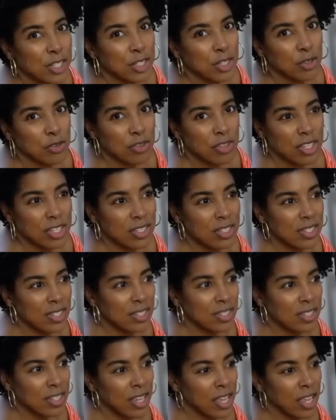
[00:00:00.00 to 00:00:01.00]
So this
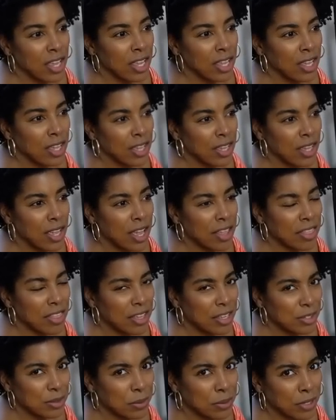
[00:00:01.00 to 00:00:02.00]
is a, I
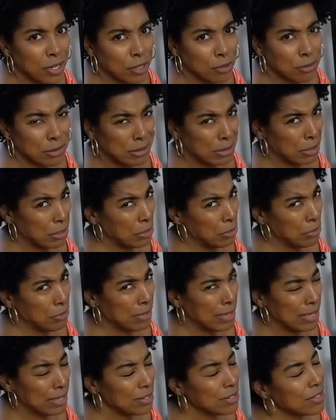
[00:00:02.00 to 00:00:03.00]
think it's pronounced
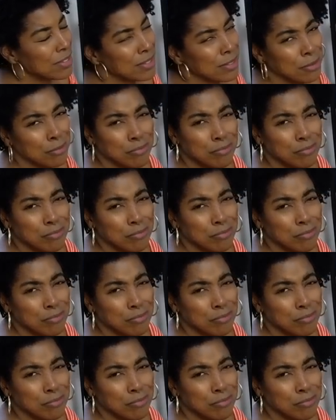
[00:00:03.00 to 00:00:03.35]
Kuggis,